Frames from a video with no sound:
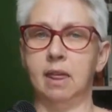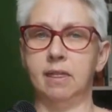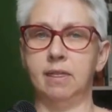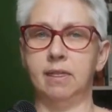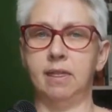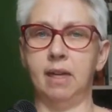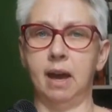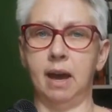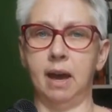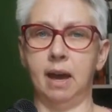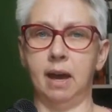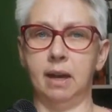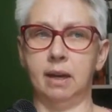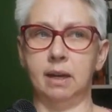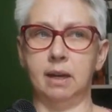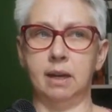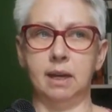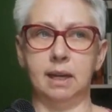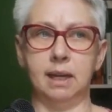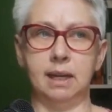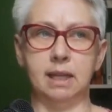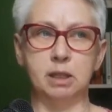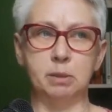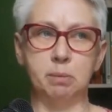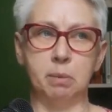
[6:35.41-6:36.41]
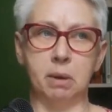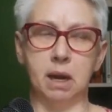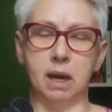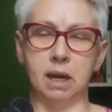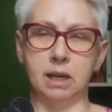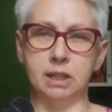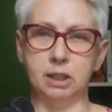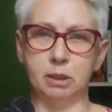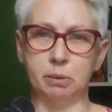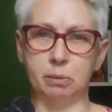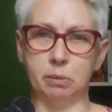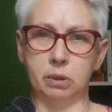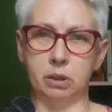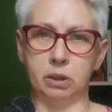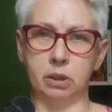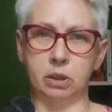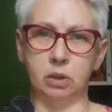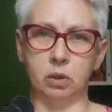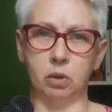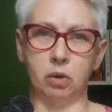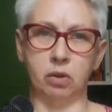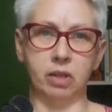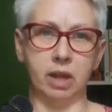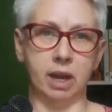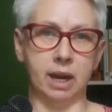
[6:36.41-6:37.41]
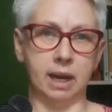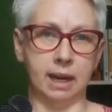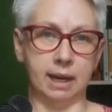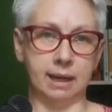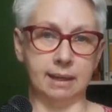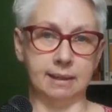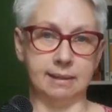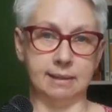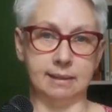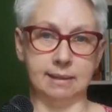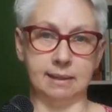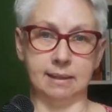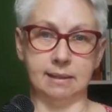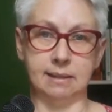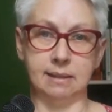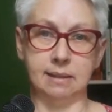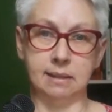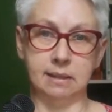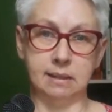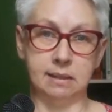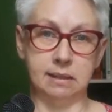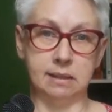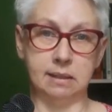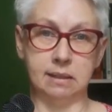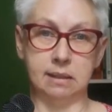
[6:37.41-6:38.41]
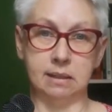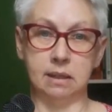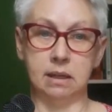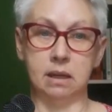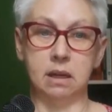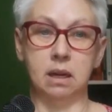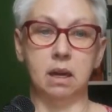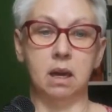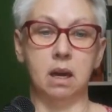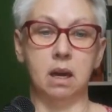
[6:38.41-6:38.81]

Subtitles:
that is possible or that exists